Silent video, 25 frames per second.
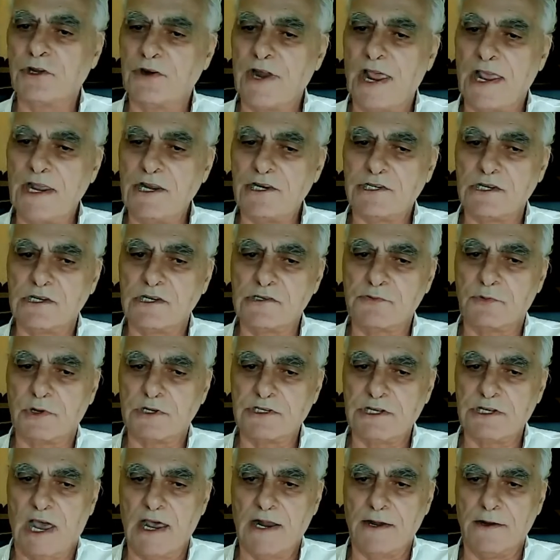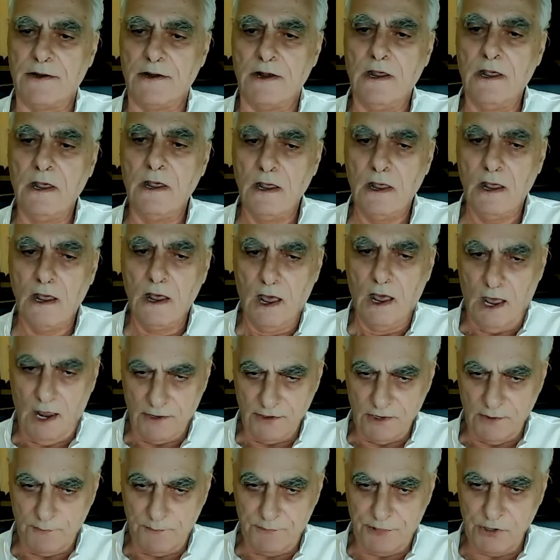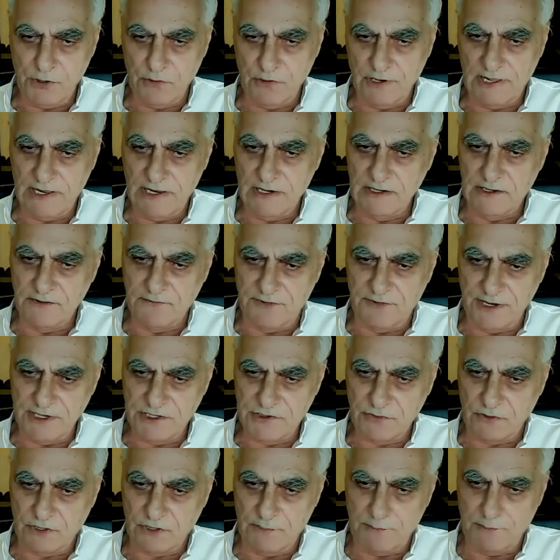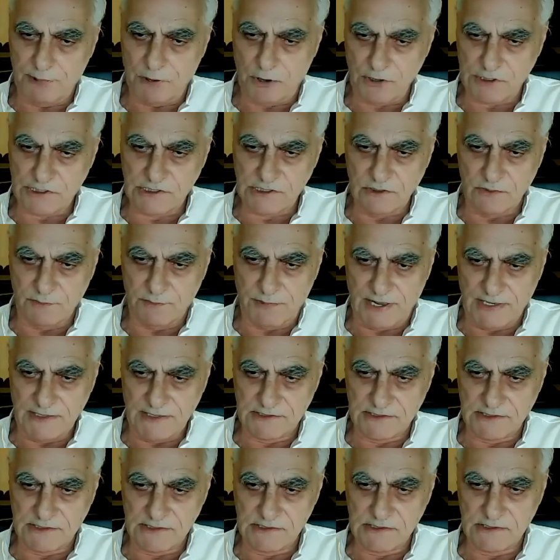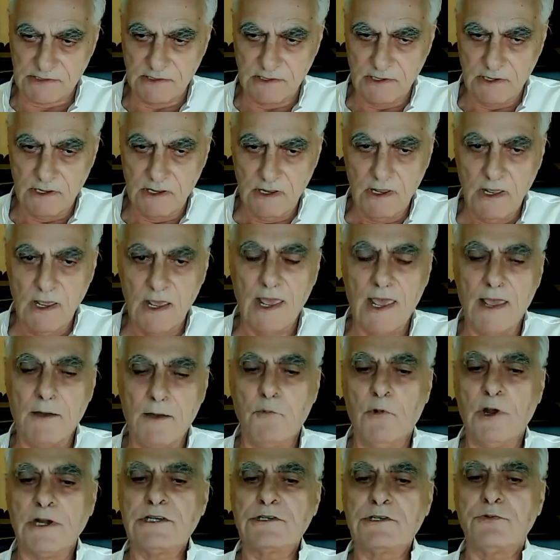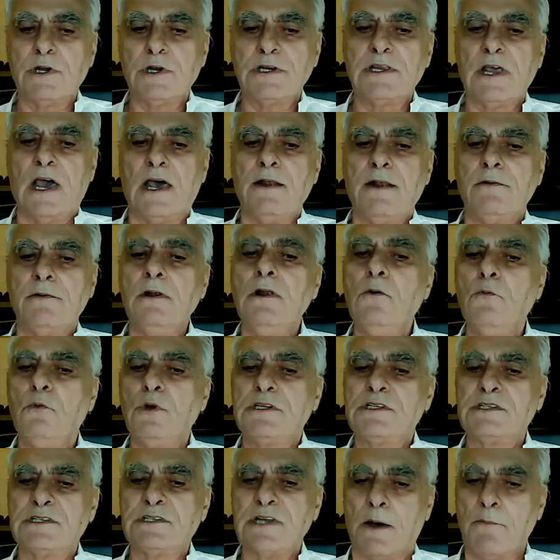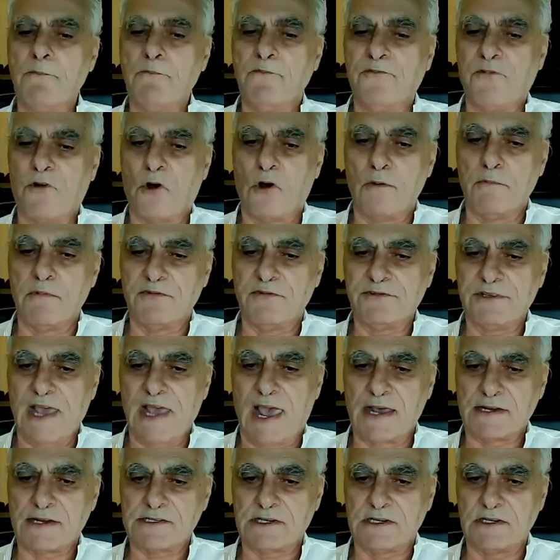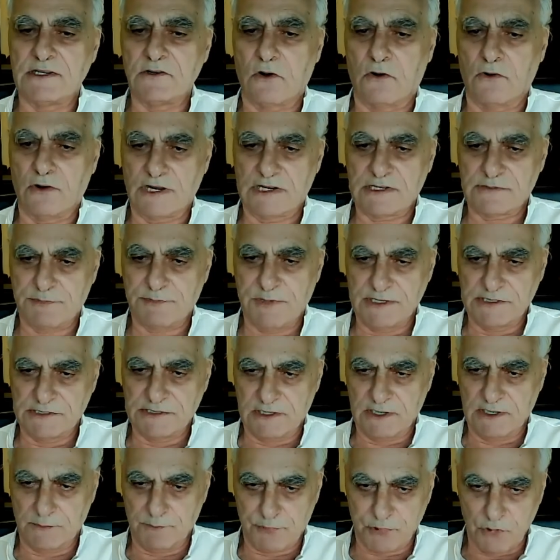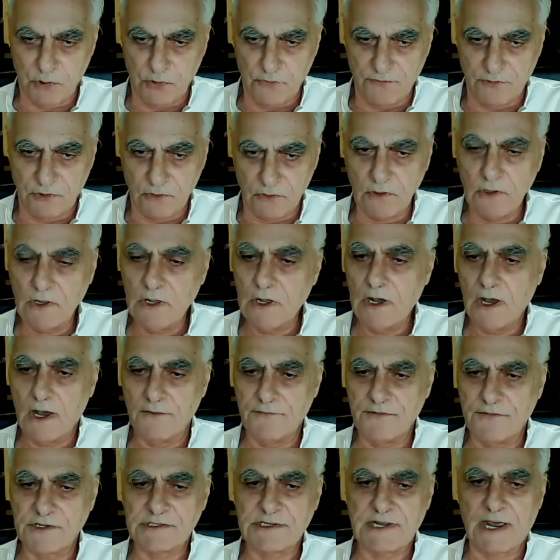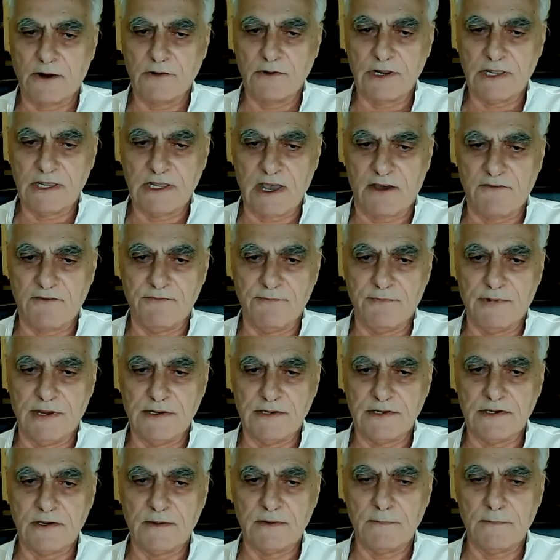donations were done on a purely individual and personal basis, and which were done with some form of tacit or explicit approval of the Saudi government.